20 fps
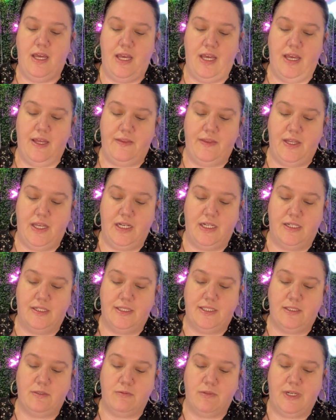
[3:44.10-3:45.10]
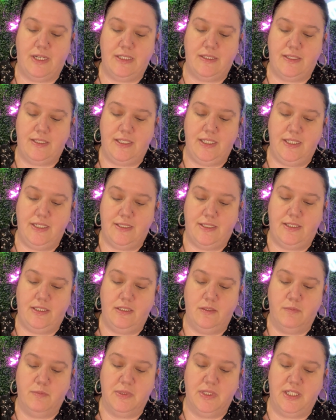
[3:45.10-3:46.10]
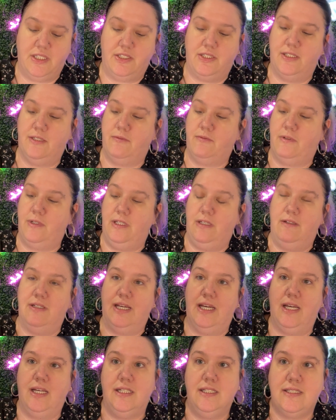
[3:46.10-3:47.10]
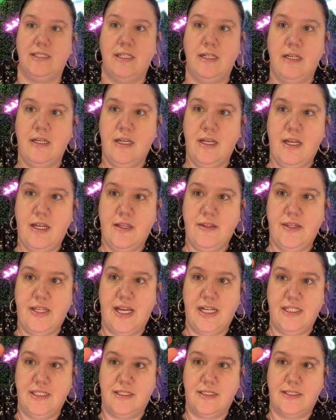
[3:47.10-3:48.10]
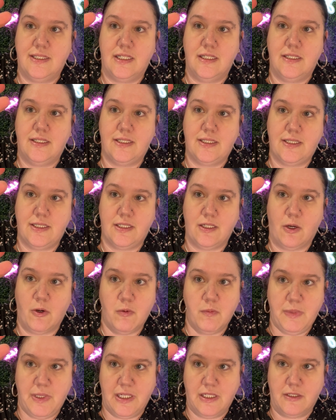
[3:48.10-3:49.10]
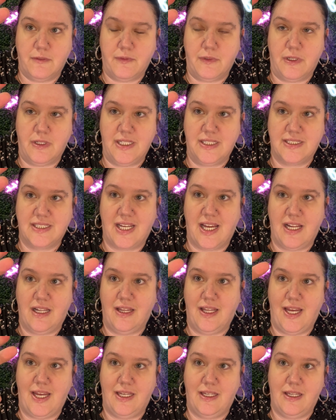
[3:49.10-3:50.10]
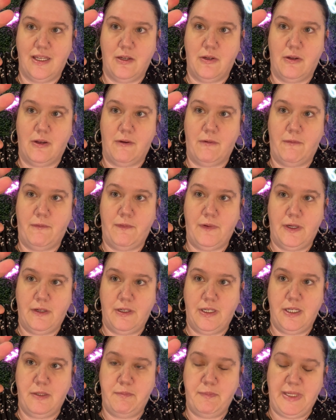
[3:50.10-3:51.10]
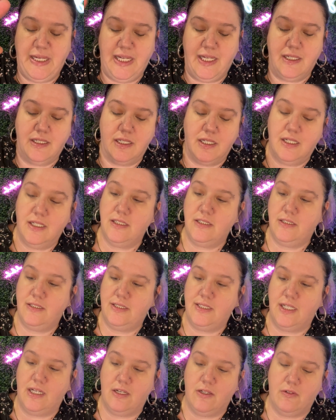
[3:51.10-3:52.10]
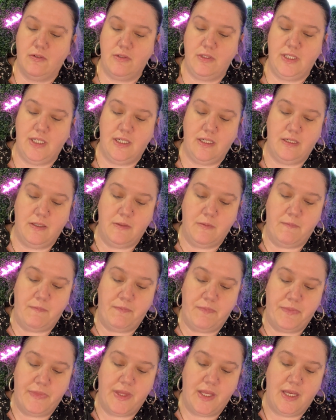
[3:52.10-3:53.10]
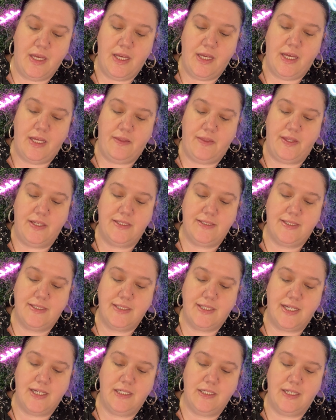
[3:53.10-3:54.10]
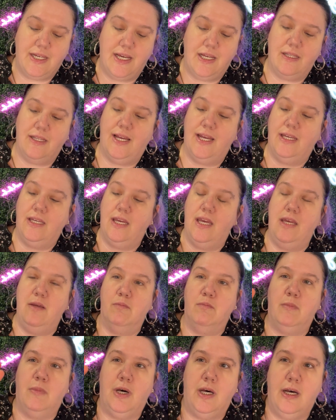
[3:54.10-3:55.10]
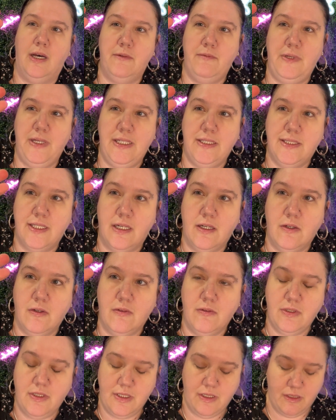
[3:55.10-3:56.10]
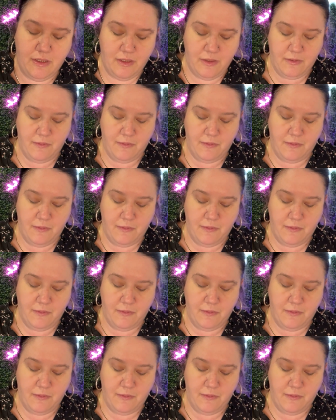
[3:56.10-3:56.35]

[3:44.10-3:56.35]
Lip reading: And then I'll swatch these two blushes for you guys. That is so beautiful. This got like a very pink undertone. This has kind of got like a mauve tone.